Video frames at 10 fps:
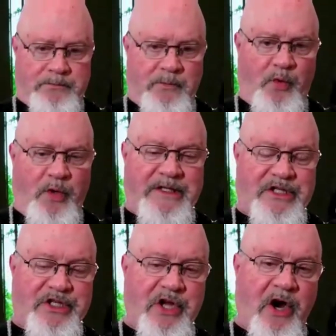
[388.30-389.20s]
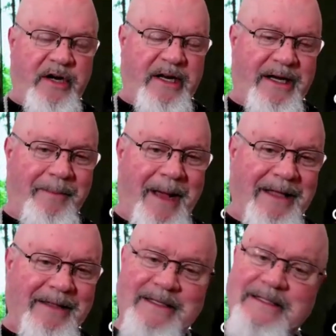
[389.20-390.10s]
which started
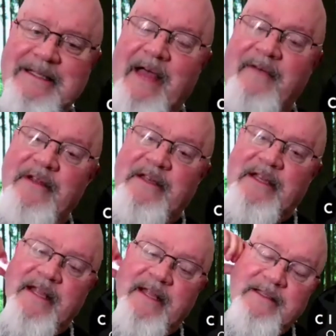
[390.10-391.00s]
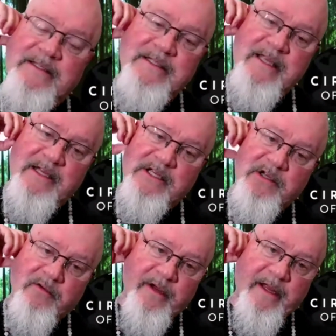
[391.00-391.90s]
about the 17th
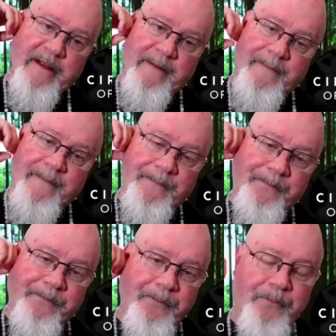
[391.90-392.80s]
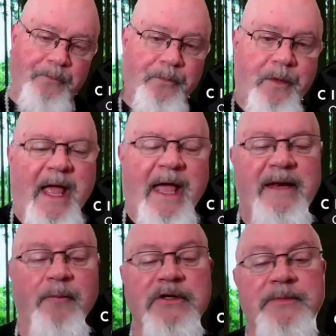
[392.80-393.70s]
century and
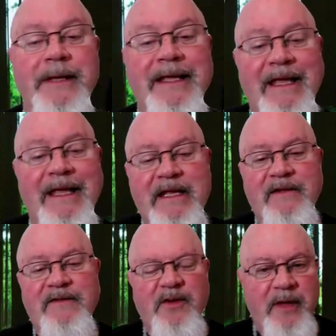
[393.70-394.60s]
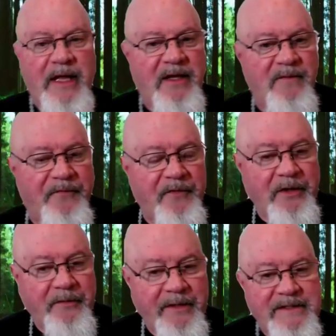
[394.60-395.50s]
it was beginning to
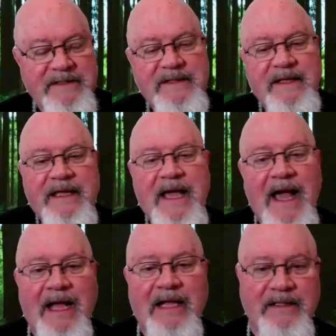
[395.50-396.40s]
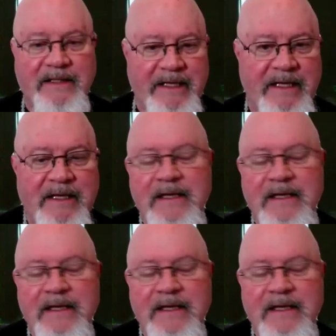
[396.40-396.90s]
influence the Kali